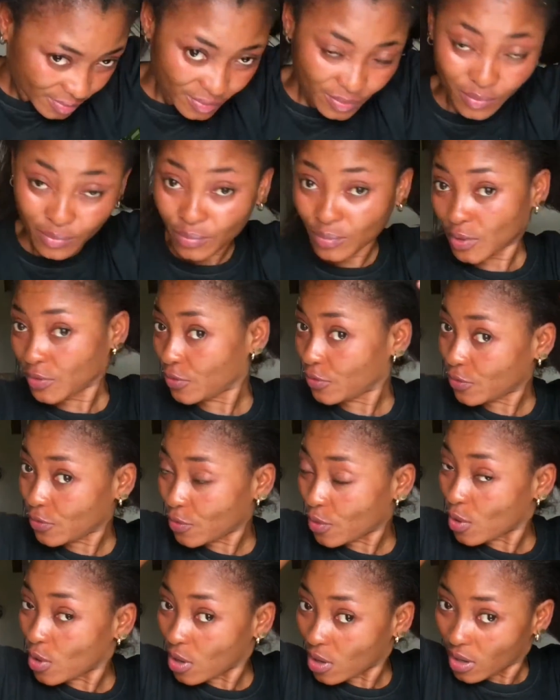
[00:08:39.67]

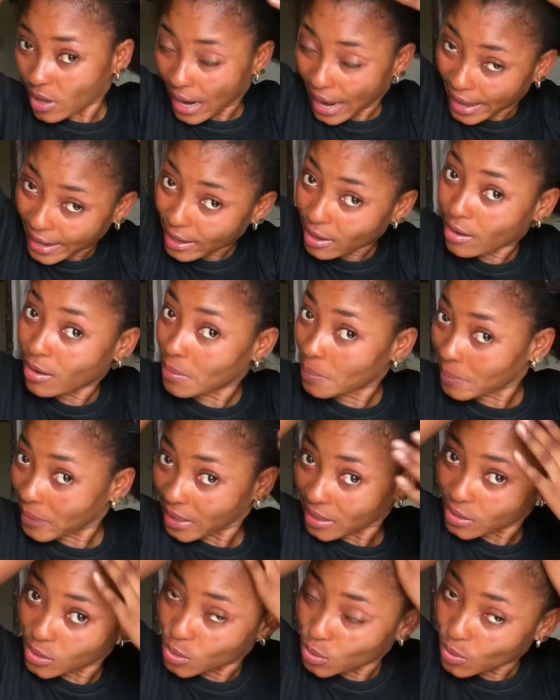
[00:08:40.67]
before I come
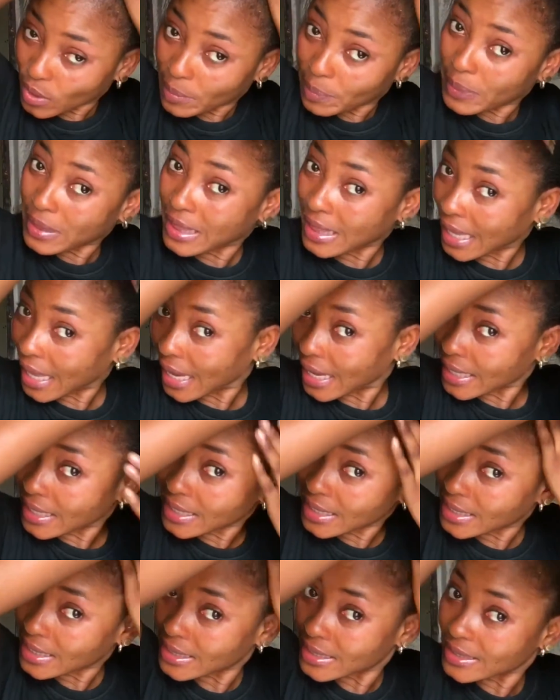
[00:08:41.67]
back to apply
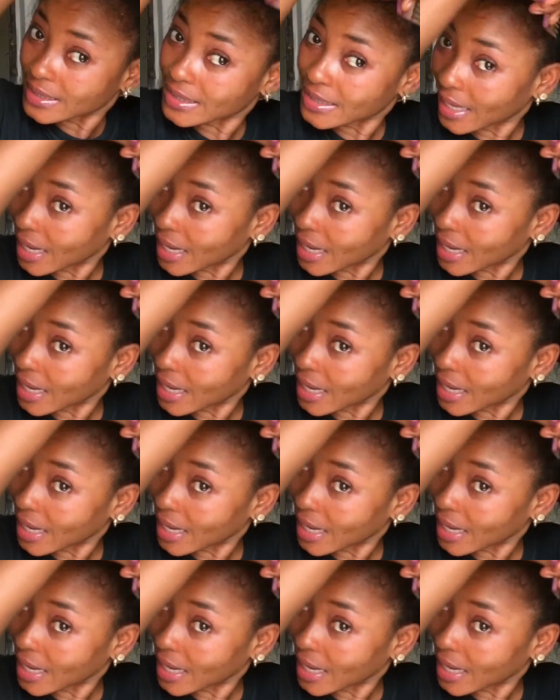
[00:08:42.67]
that.